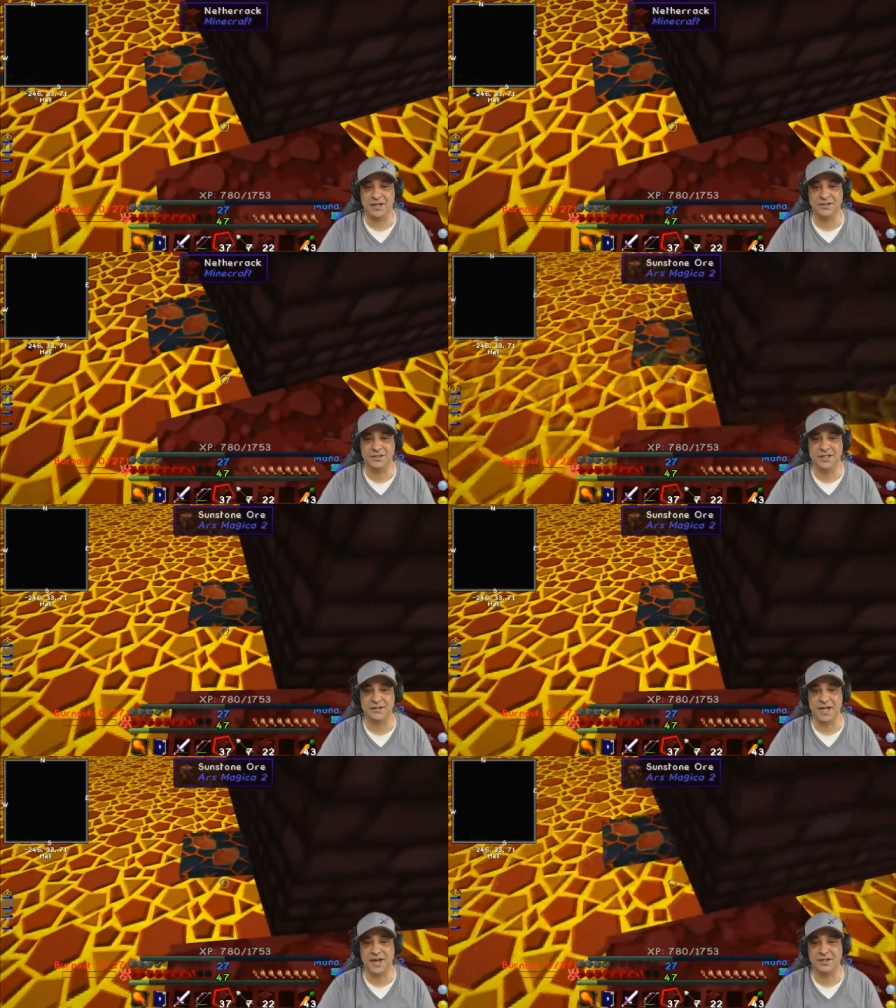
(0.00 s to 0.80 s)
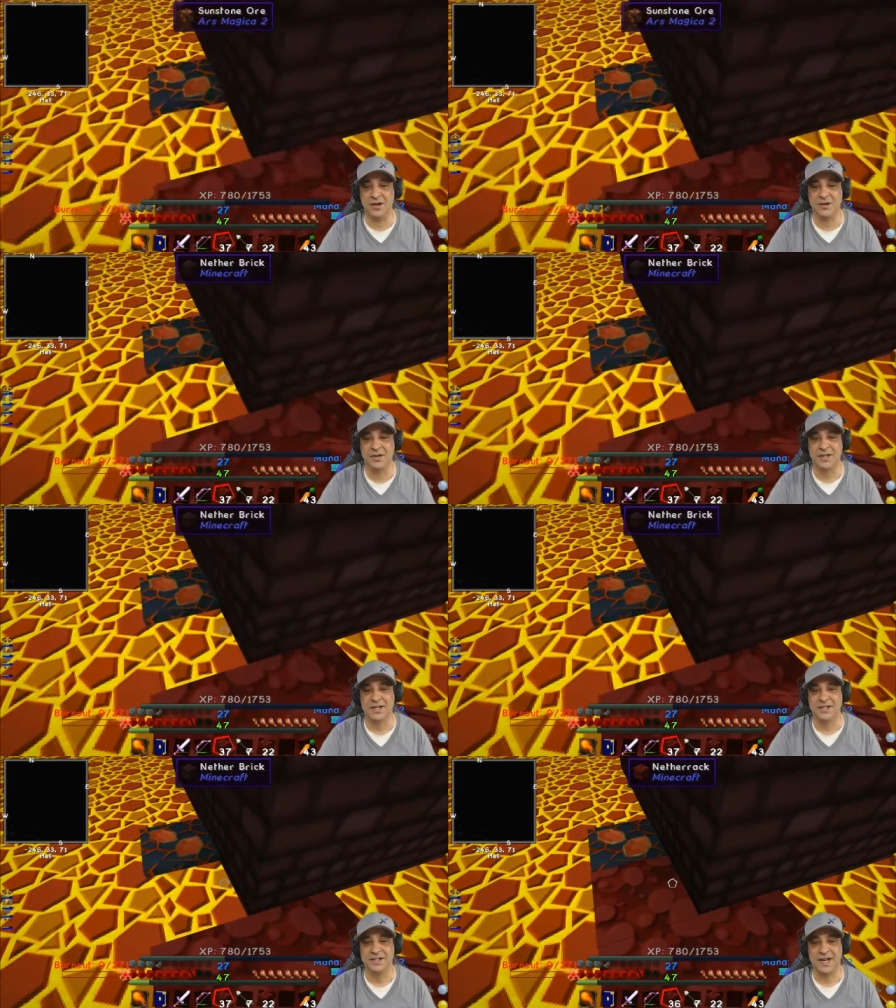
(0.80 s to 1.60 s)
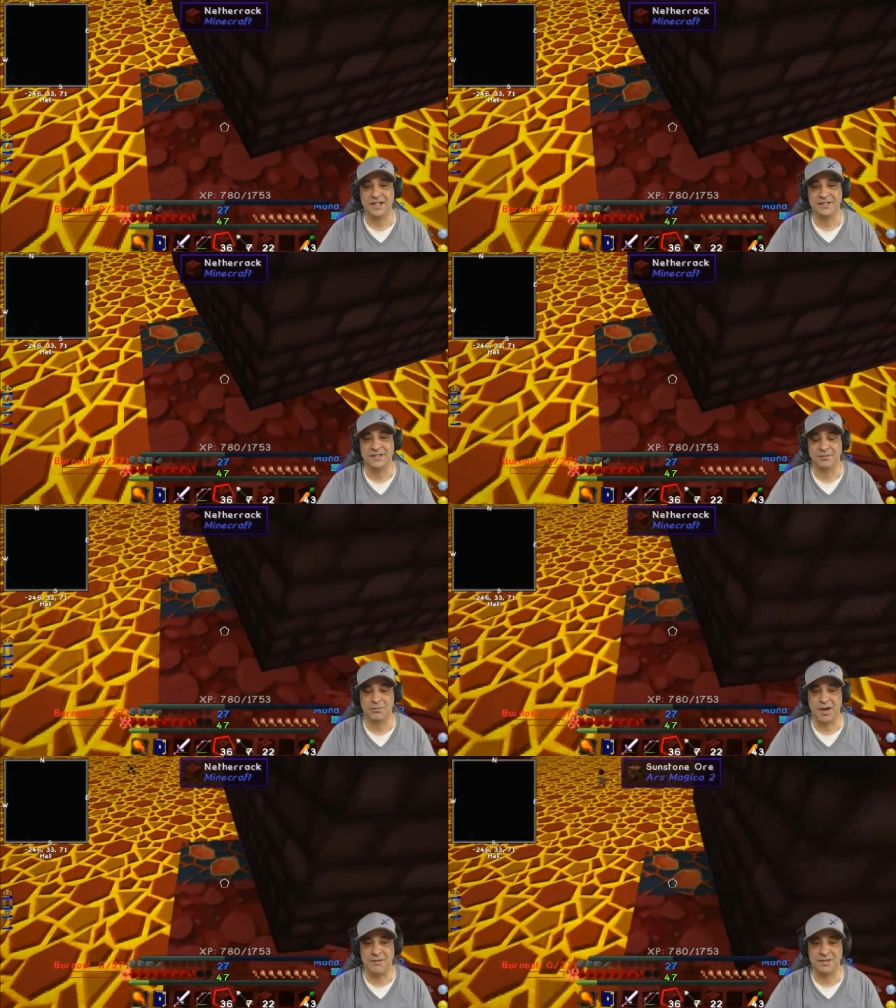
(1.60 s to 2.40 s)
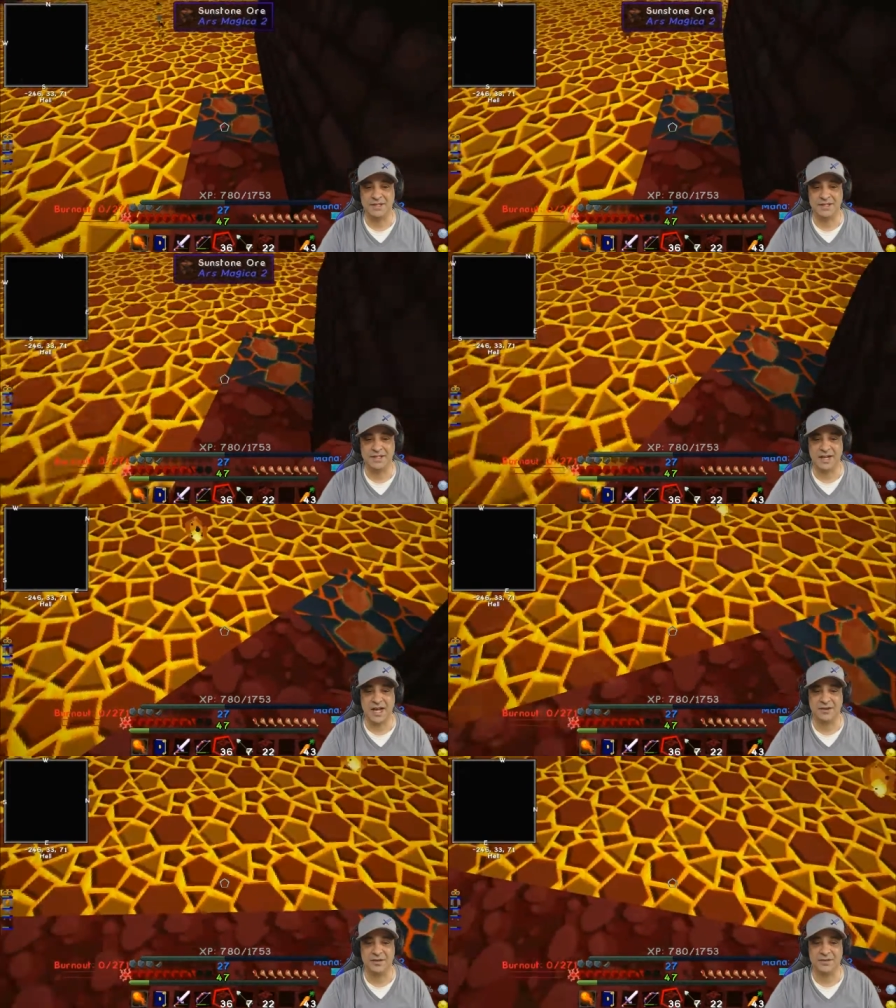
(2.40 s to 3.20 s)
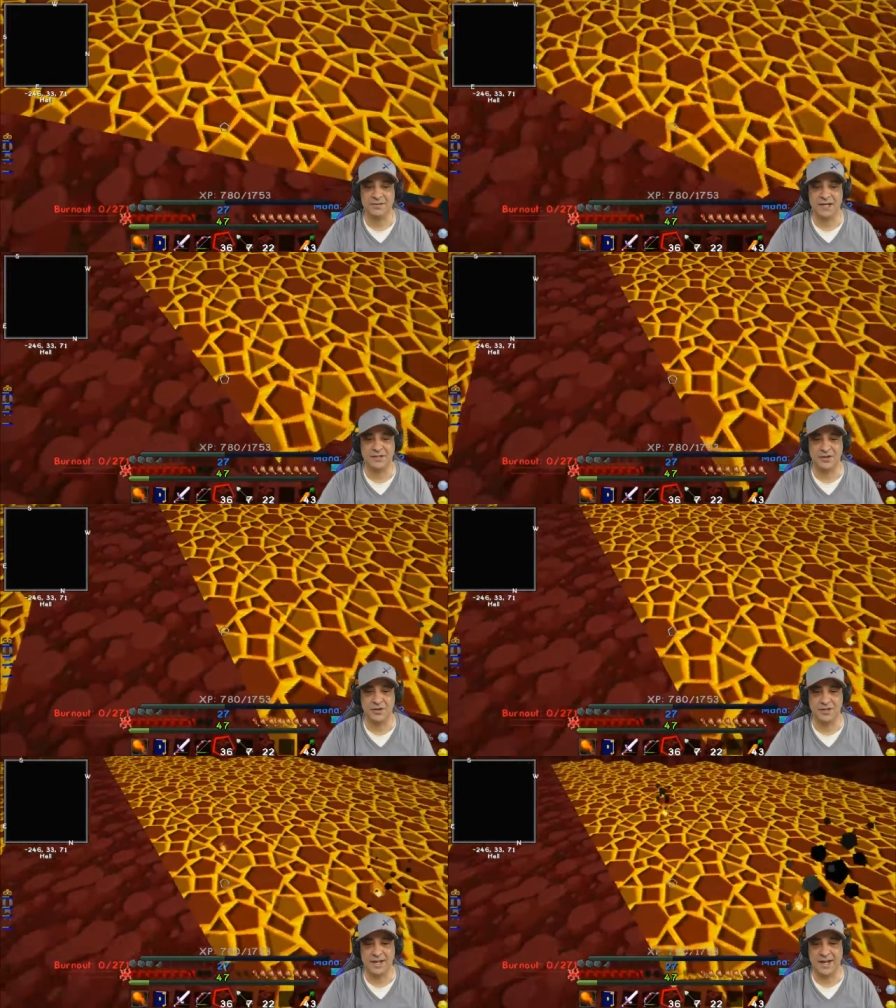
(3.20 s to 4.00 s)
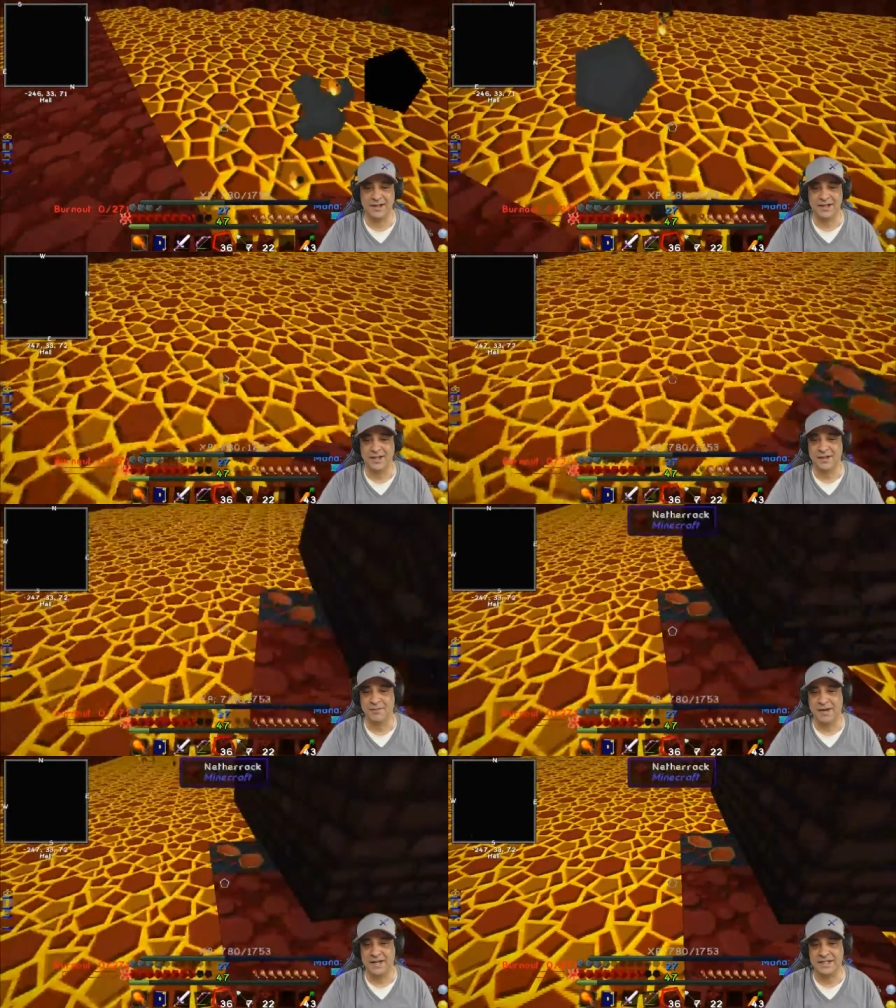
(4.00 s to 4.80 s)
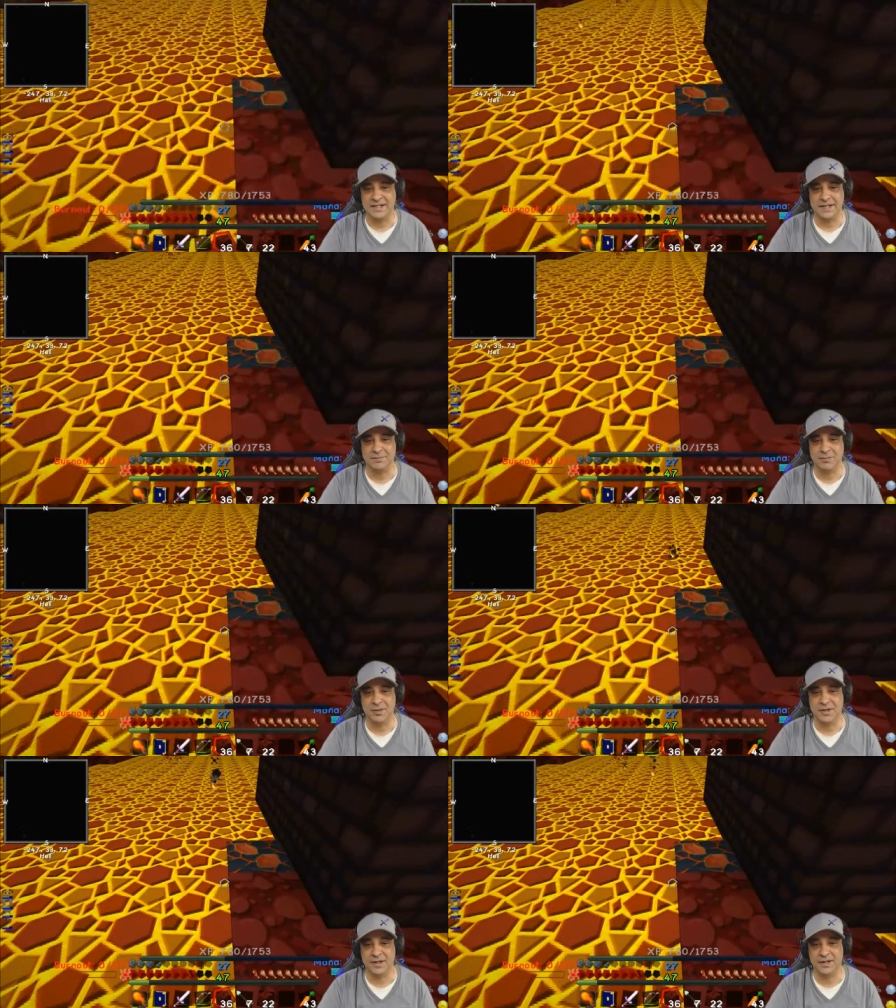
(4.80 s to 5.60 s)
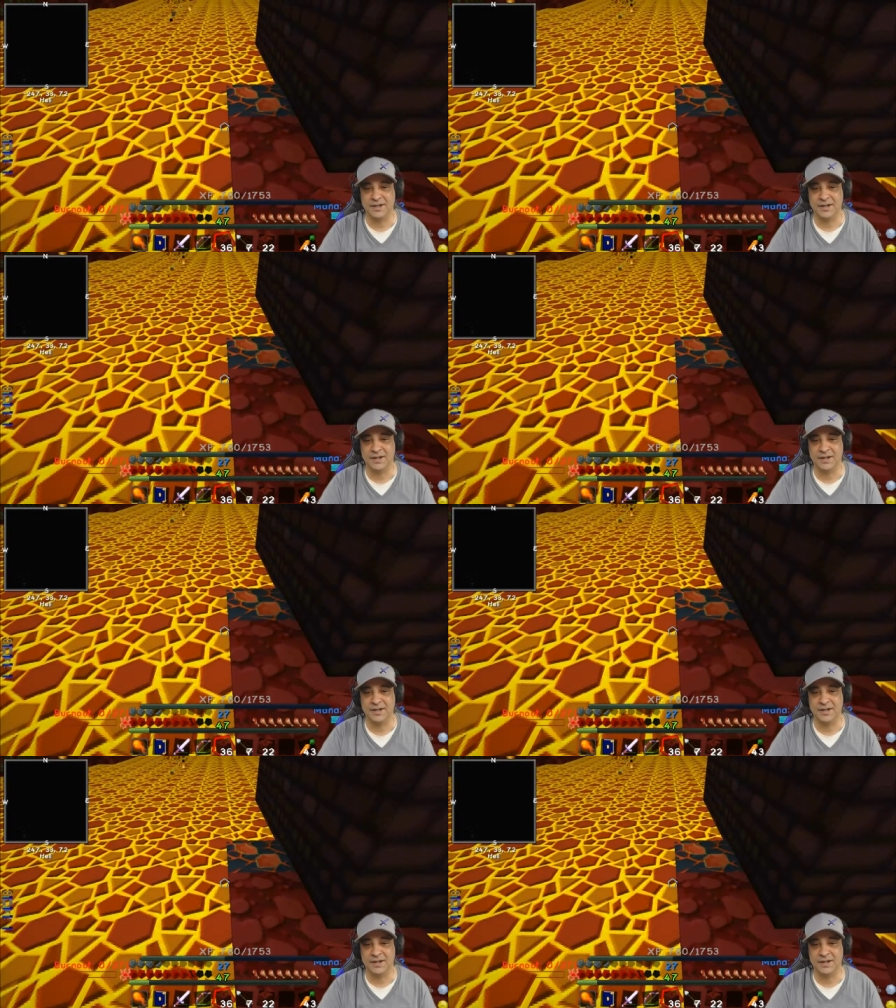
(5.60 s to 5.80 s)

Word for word: underneath. I know you guys probably didn't, I don't know if you guys heard that, but I did put